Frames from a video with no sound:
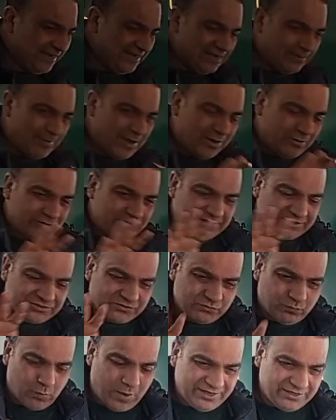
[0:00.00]
think about this
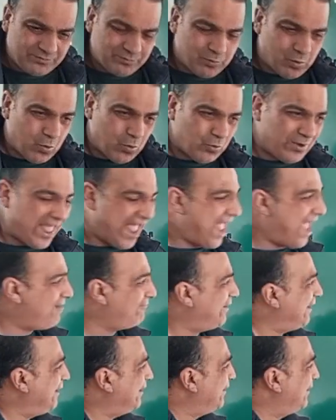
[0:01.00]
whiteboard
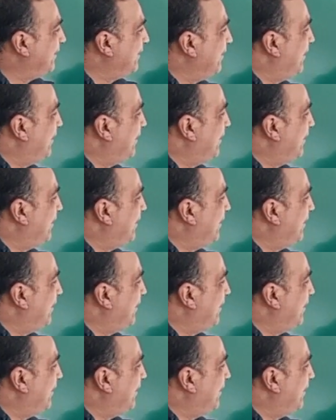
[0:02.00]
having